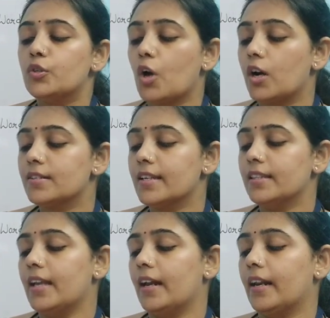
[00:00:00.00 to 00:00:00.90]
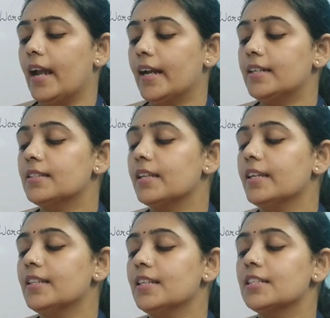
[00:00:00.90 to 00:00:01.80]
tossing their heads
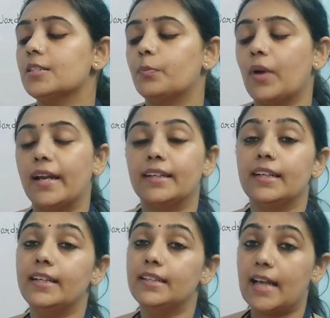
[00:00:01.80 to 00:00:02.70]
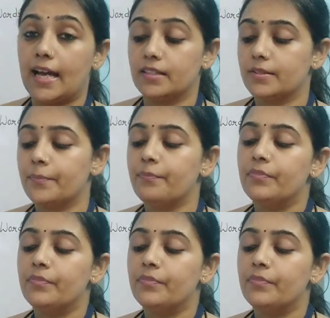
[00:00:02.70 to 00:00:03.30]
in sprightly dance.